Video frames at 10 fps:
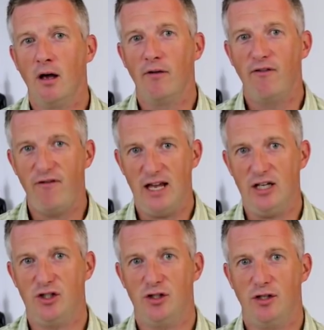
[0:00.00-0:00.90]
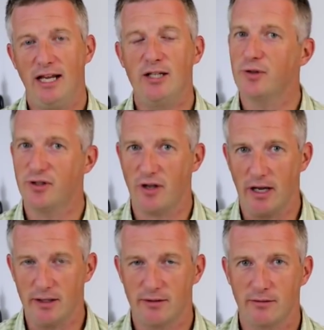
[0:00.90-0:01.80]
fish into a
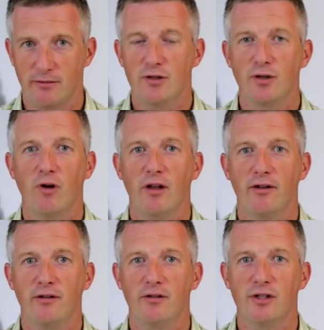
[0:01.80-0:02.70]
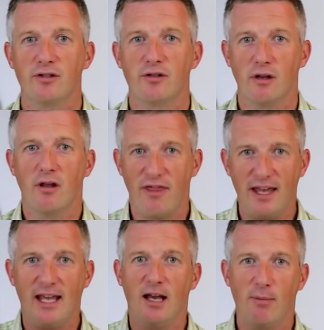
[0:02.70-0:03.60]
science. So rather than just
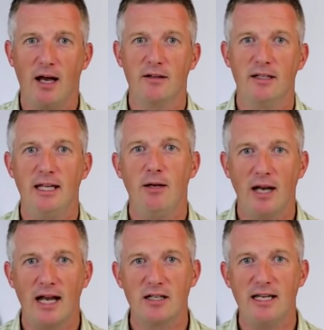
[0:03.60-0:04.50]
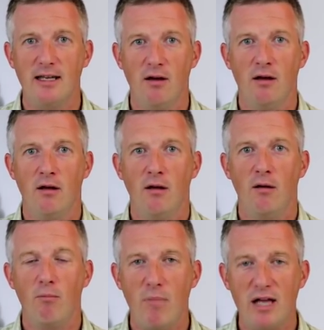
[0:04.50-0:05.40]
thinking about it, he would actually
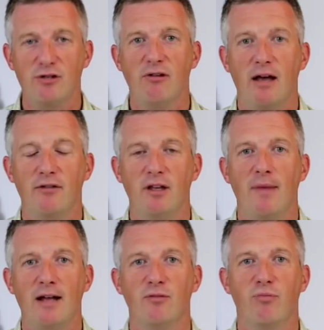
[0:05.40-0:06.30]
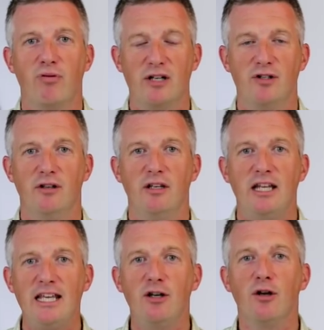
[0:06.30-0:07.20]
measure out the amount of pressure that
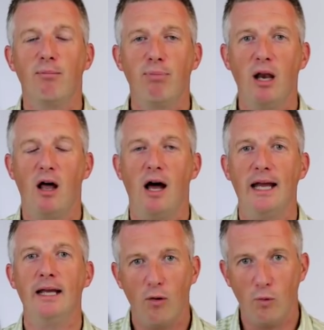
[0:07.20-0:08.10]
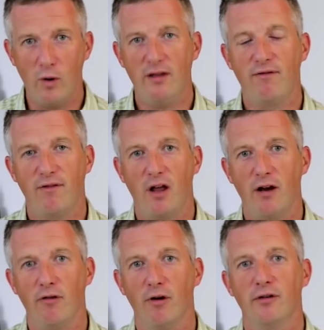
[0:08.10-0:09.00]
he could apply with a fly
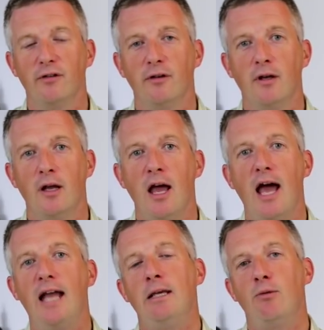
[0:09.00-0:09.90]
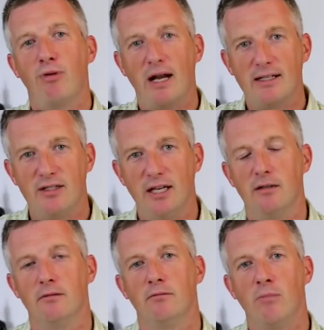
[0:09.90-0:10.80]
rod, and he would practice
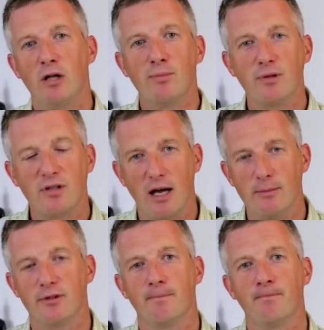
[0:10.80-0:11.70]
it multiple times.